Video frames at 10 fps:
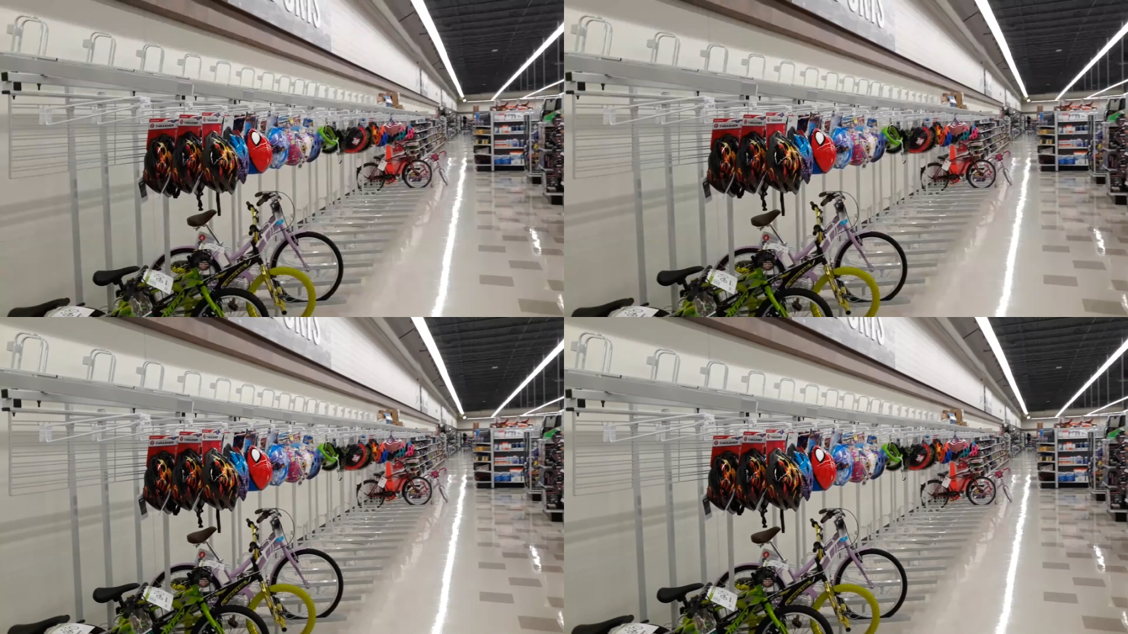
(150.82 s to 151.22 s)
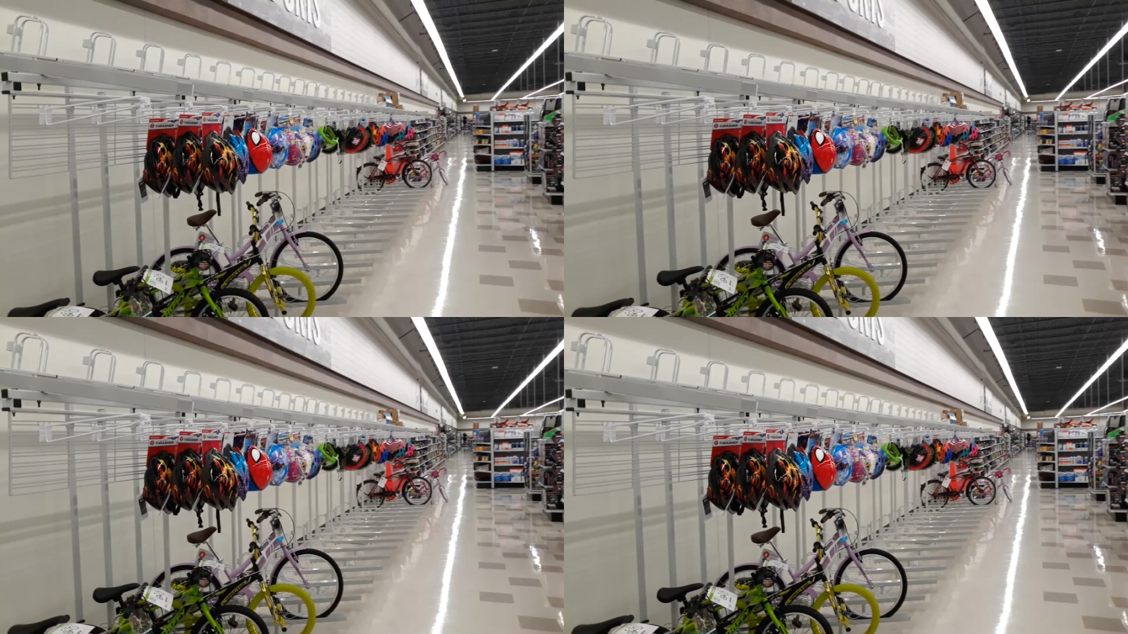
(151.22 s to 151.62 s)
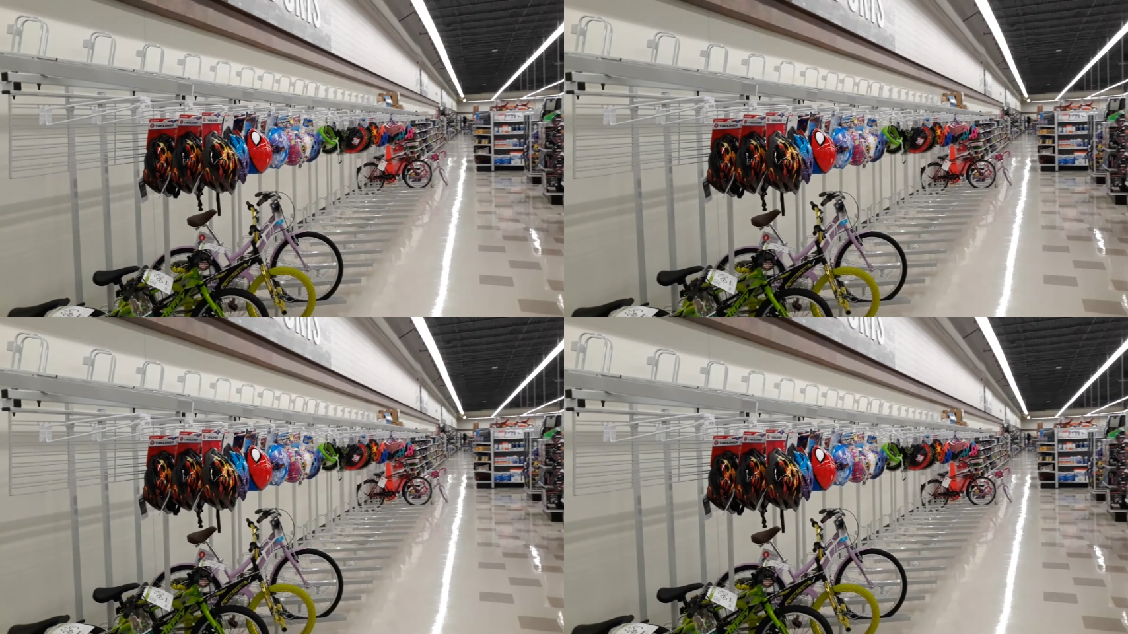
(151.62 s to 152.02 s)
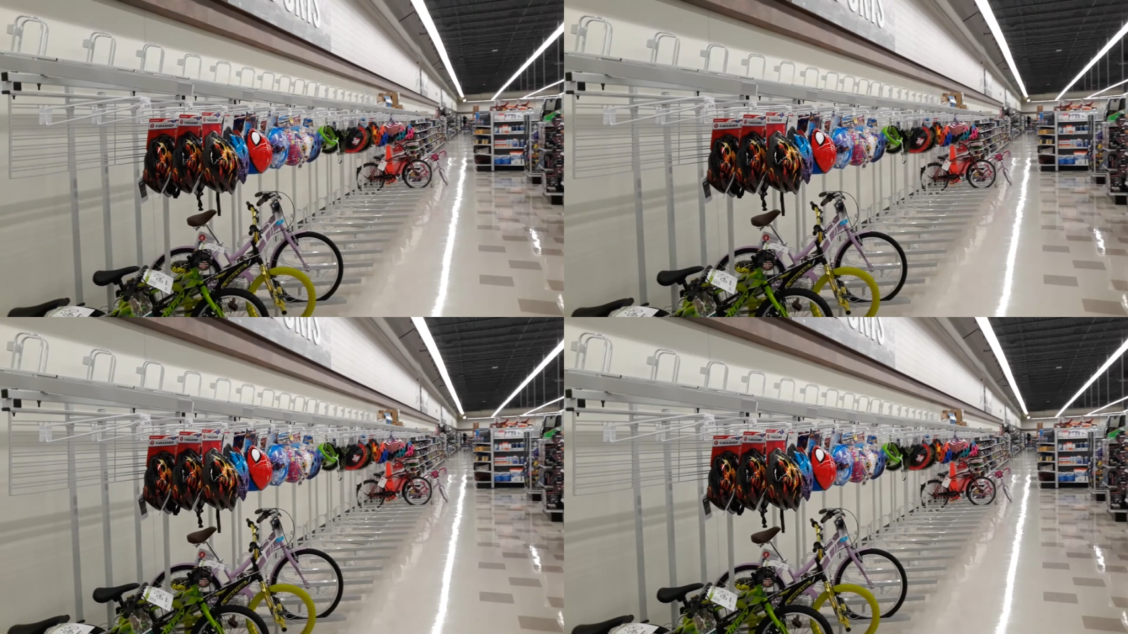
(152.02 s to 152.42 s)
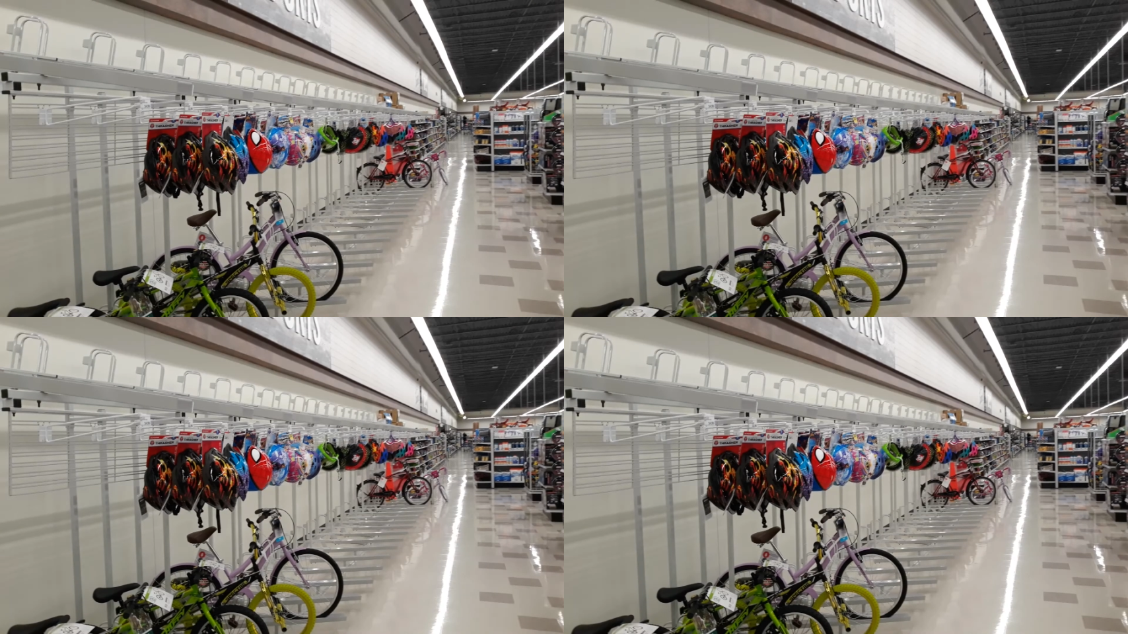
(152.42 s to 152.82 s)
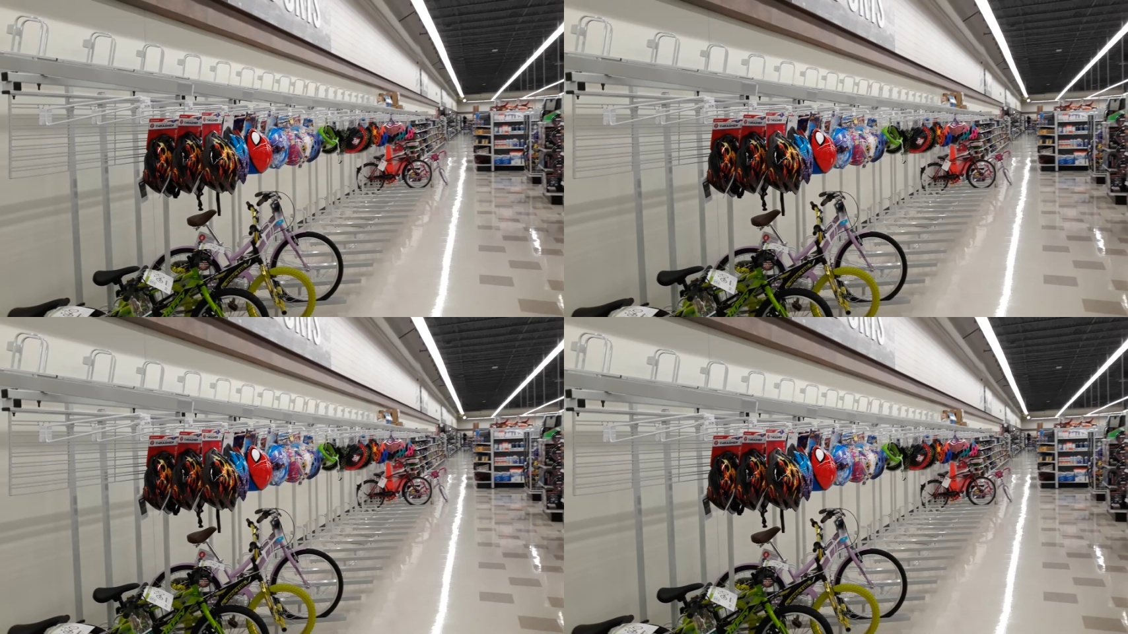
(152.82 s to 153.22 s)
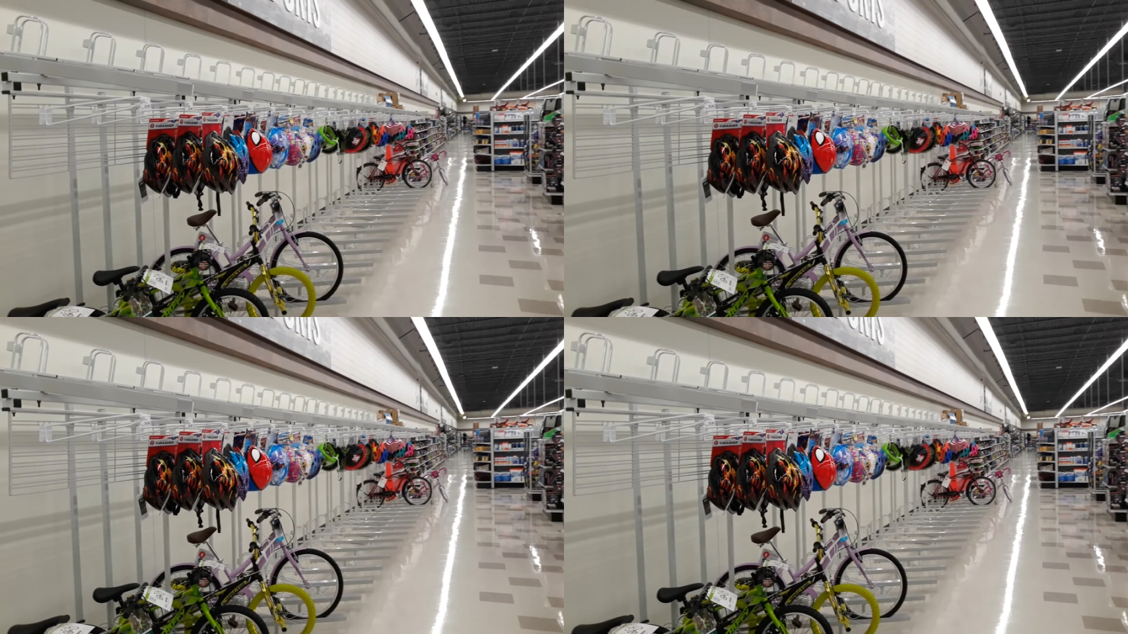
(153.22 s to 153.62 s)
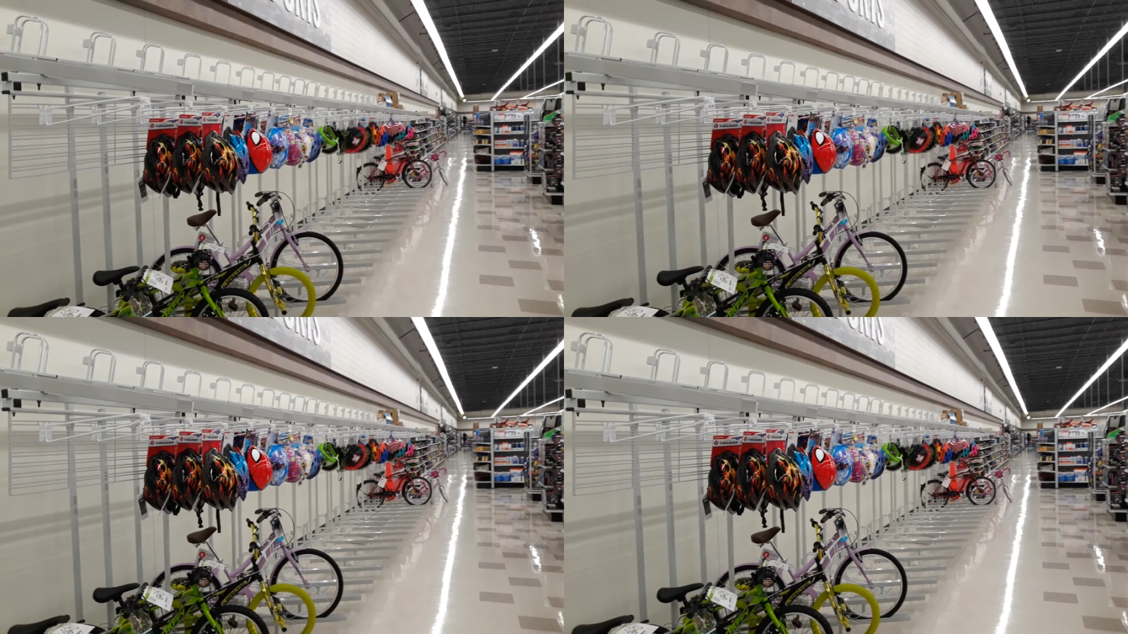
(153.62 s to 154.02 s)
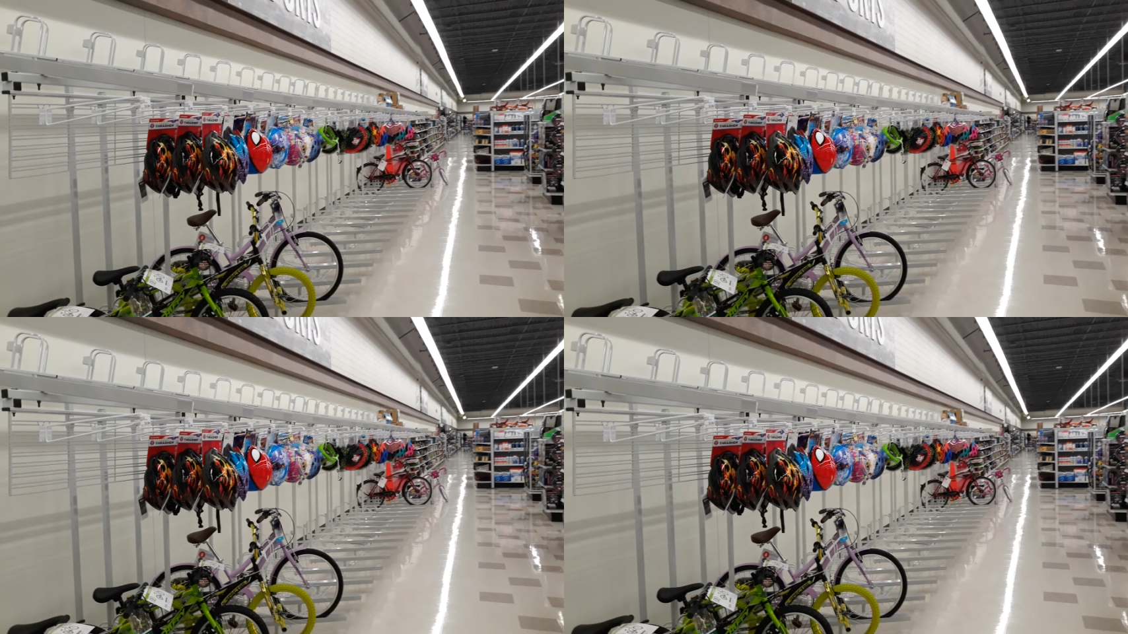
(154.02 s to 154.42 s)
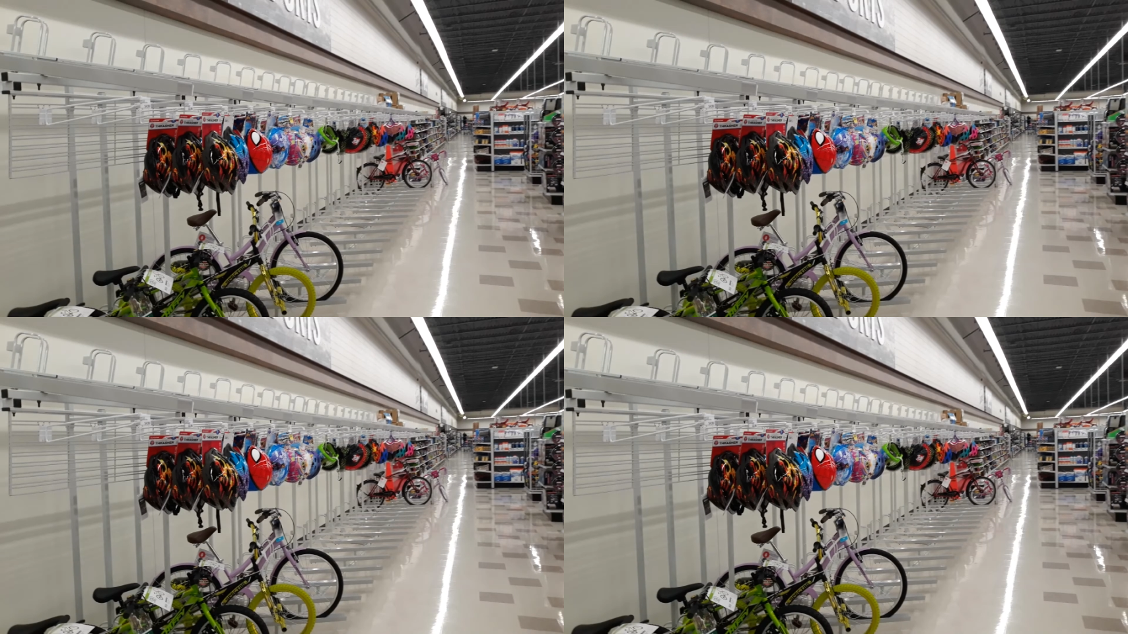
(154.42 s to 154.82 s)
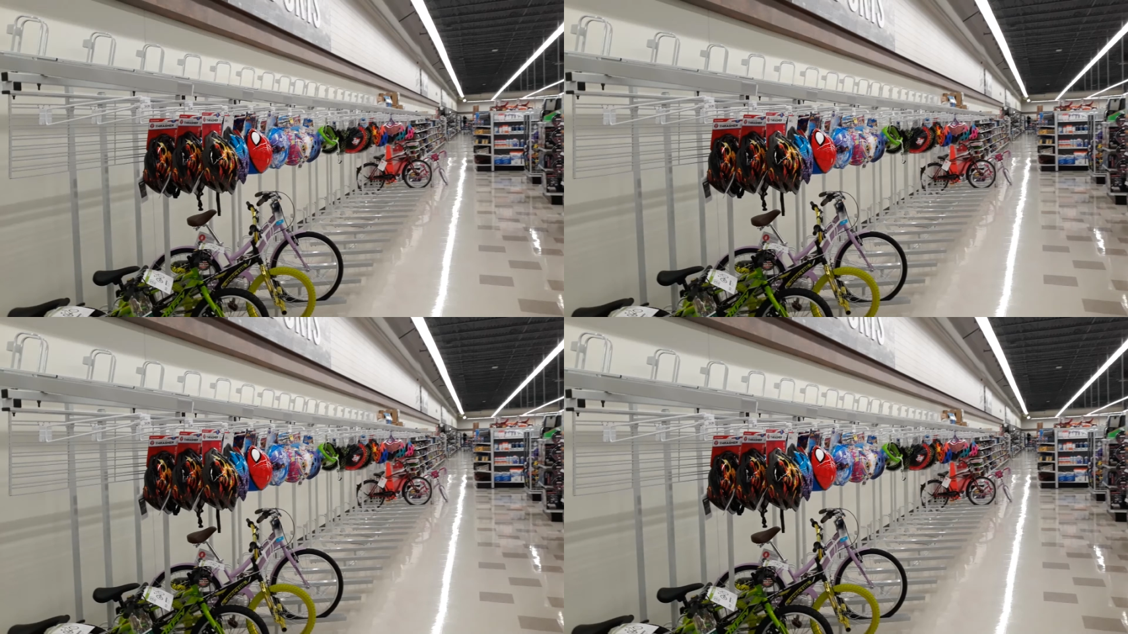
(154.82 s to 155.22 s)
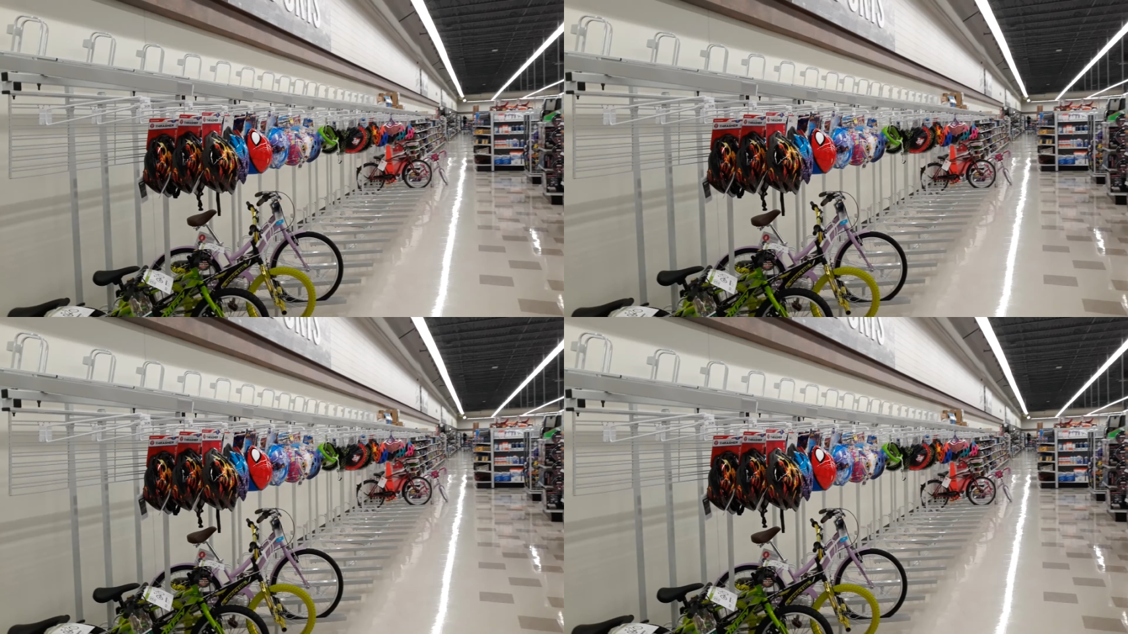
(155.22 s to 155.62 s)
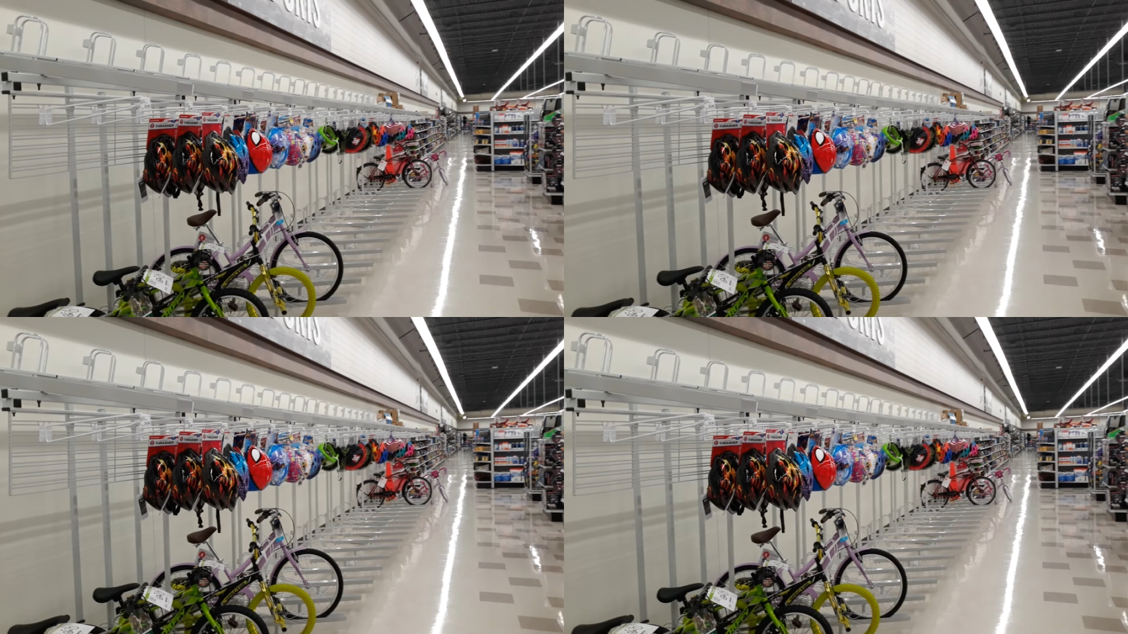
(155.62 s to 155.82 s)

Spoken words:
(no speaker visible)